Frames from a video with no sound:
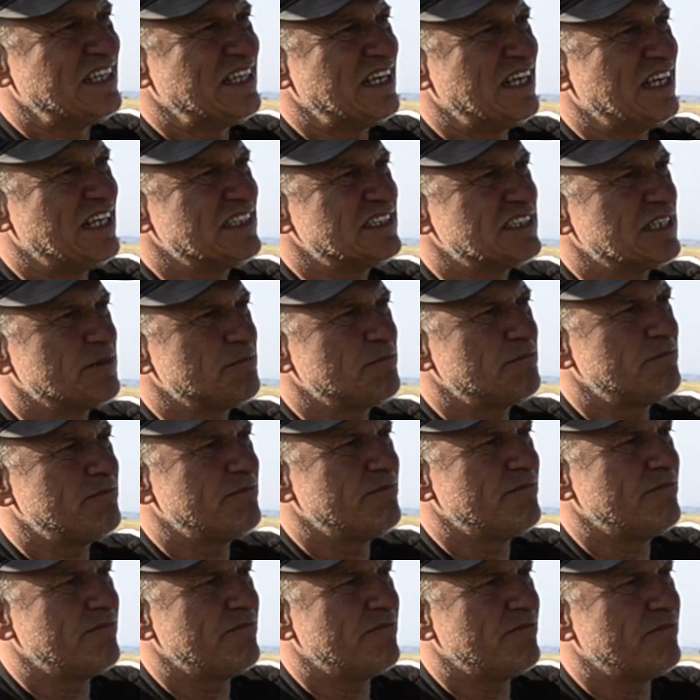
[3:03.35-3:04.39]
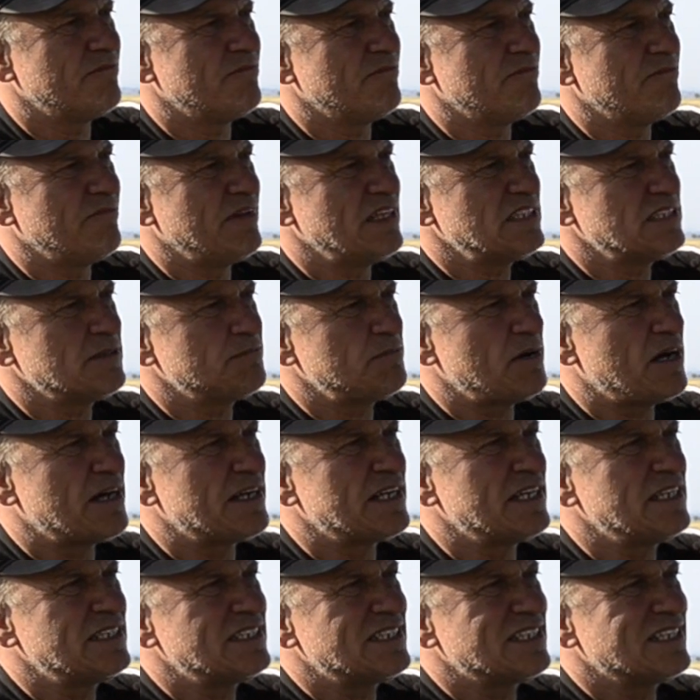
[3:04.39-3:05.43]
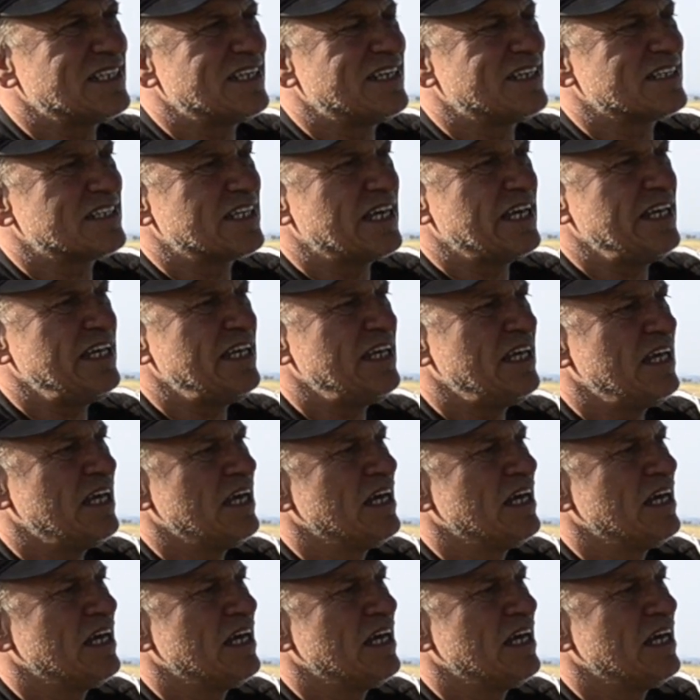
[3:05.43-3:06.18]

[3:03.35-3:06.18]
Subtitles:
That's about it. Okay,